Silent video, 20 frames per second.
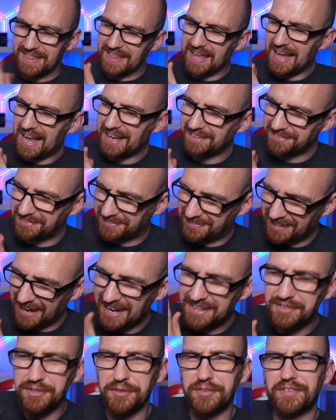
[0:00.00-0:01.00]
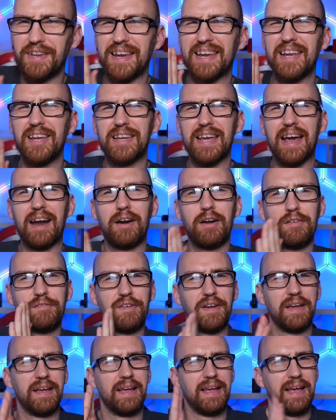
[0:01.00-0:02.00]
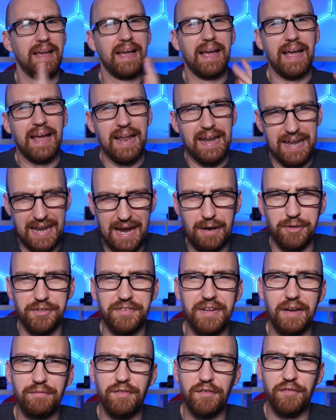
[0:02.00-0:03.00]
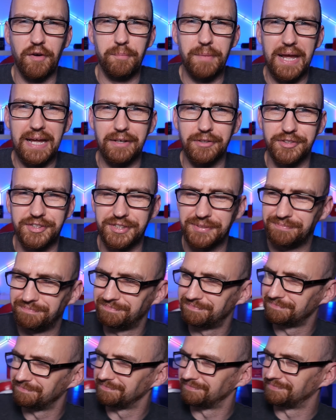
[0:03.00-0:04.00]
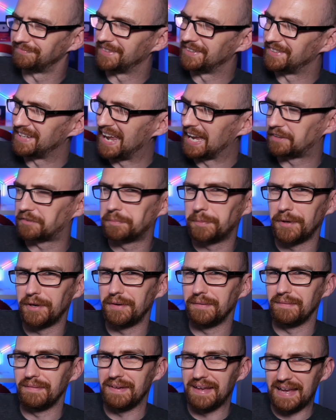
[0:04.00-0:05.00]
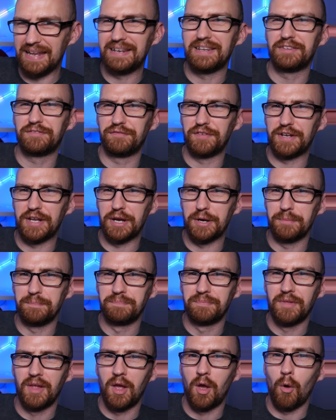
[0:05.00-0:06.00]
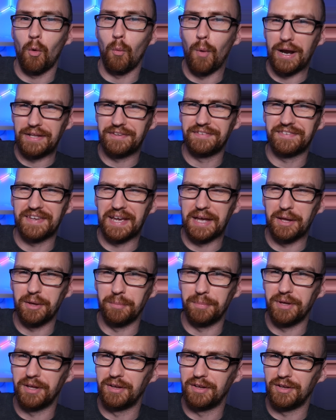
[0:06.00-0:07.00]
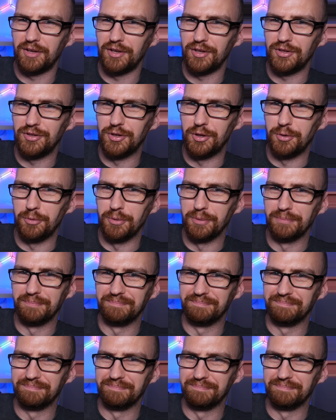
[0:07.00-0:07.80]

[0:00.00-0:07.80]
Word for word: That's titles taken care of. Now it's time for thumbnails. There's an expert in this video waiting to help you.